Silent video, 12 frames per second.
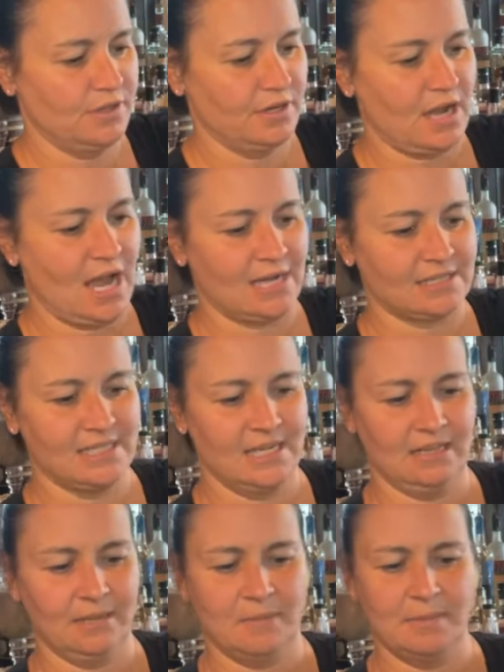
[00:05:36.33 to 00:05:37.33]
the
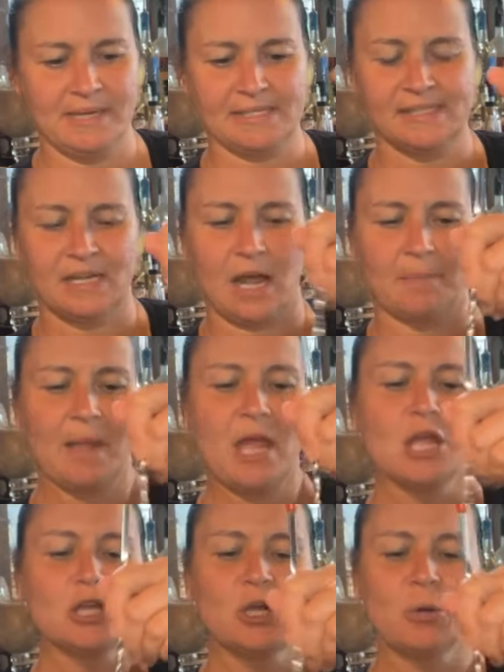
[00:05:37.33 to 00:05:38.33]
cocktail. And I'm gonna mix it up.
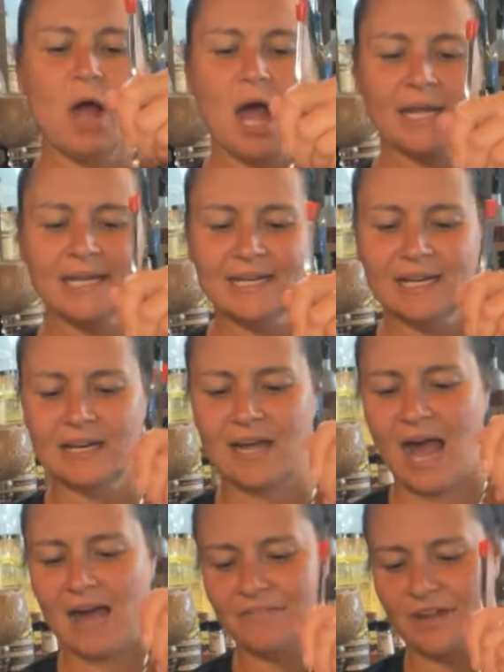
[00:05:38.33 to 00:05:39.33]
You know, honey and
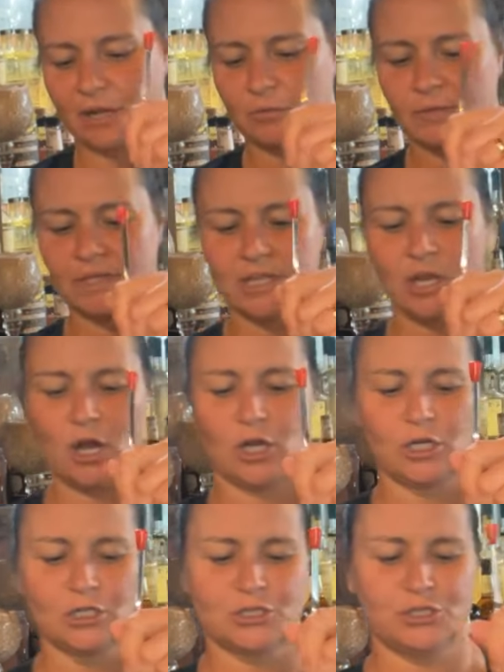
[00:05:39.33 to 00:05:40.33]
agave are really
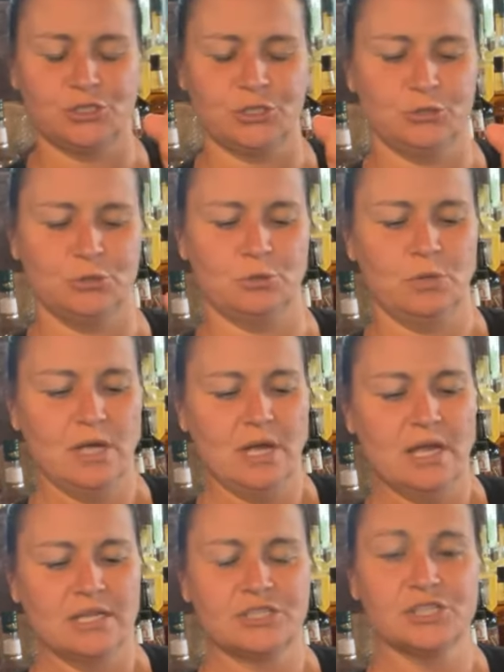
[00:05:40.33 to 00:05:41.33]
hard to
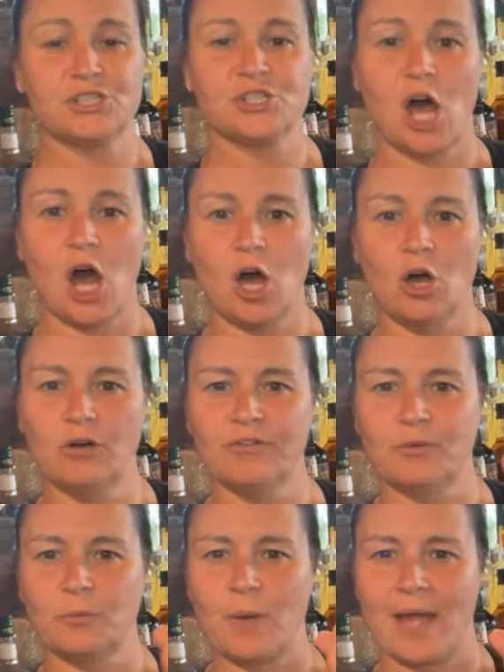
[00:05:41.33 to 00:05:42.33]

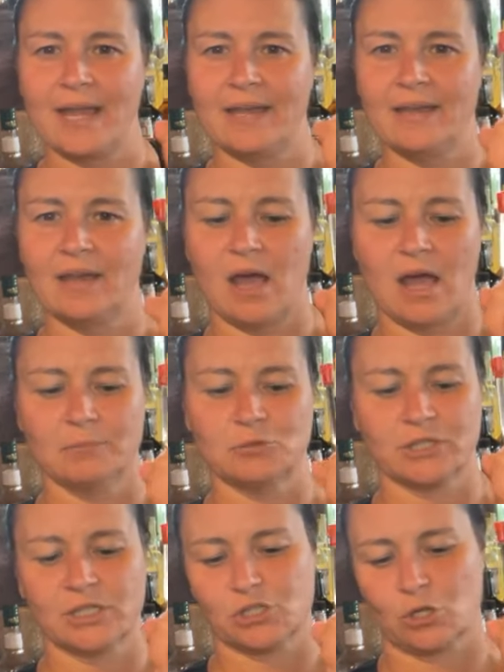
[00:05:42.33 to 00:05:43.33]
dissolve when um,
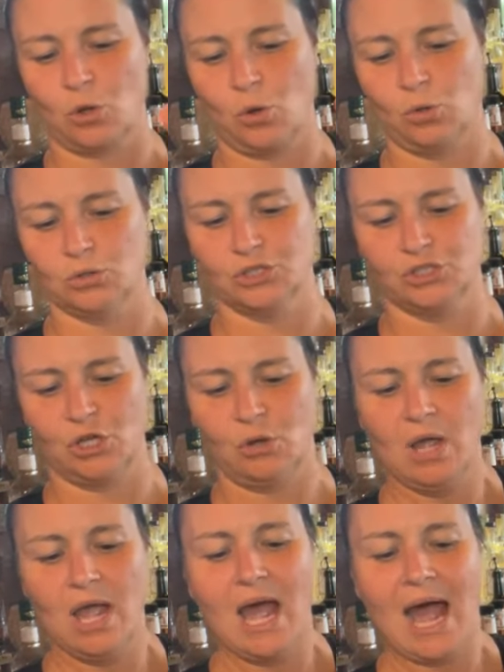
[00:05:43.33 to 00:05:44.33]
drinks are cold.
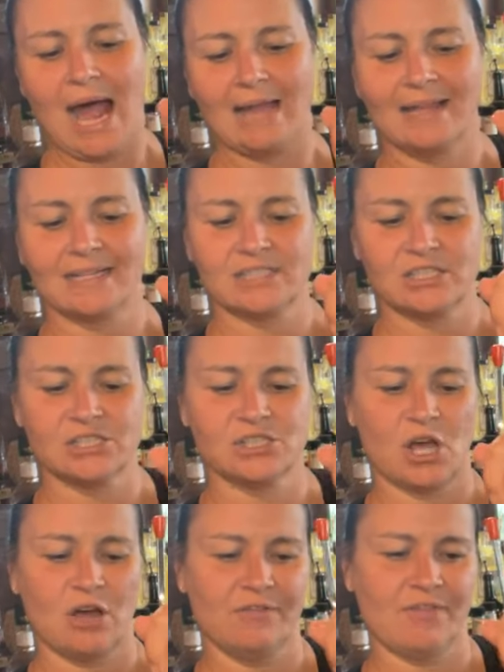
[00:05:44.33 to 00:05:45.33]
So I like to
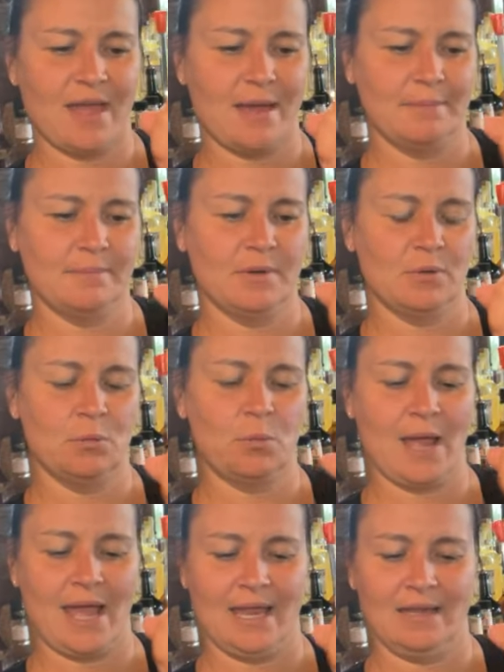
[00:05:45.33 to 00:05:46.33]
dissolve them
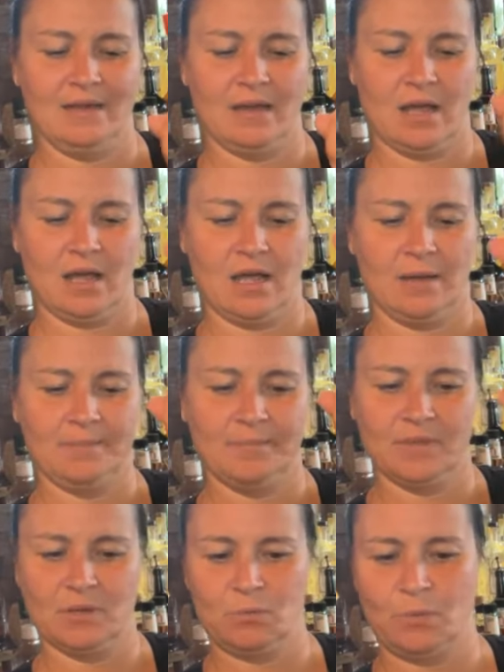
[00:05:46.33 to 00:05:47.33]
when
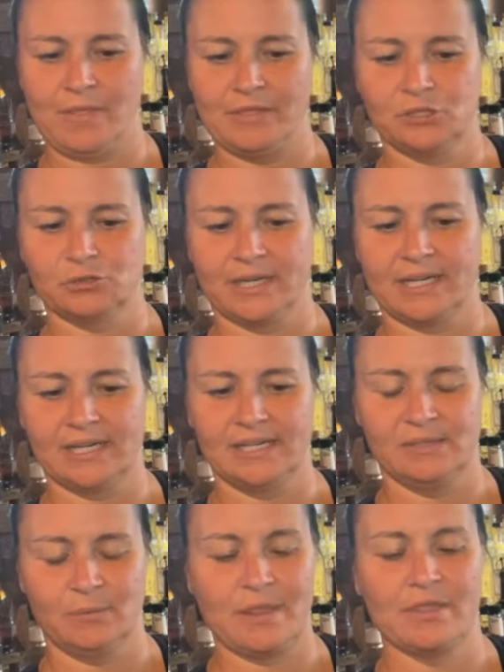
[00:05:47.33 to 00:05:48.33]
um, when the
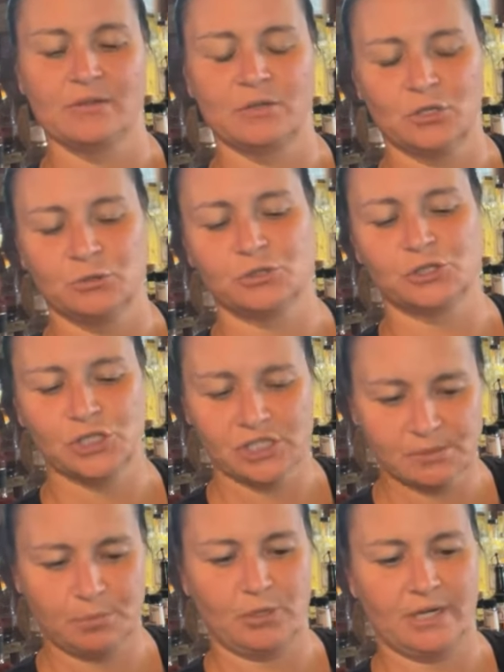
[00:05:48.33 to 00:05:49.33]
drink, when you
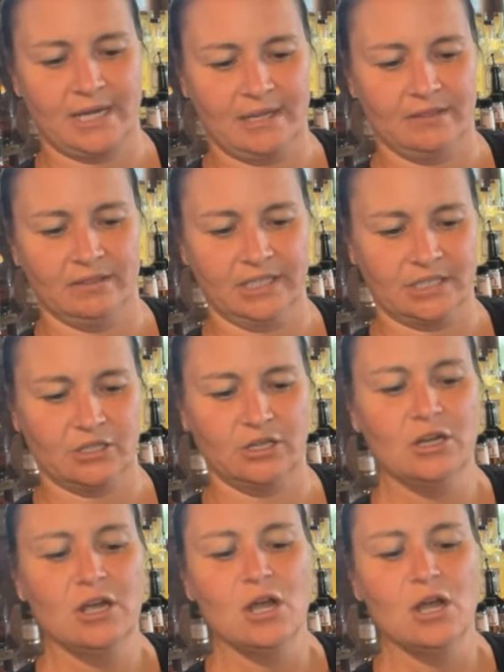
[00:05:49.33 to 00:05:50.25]
just put in the liquor,